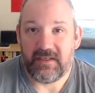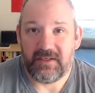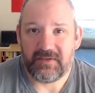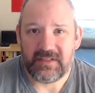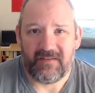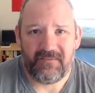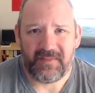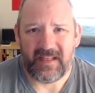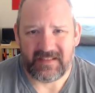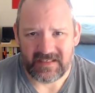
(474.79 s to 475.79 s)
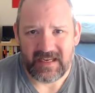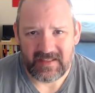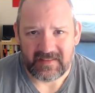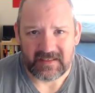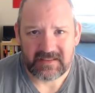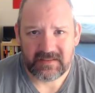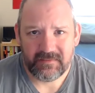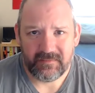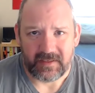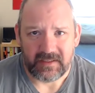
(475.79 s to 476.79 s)
to yourself, well, that's an atheist,
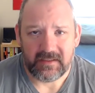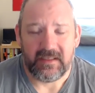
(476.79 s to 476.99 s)
Mike.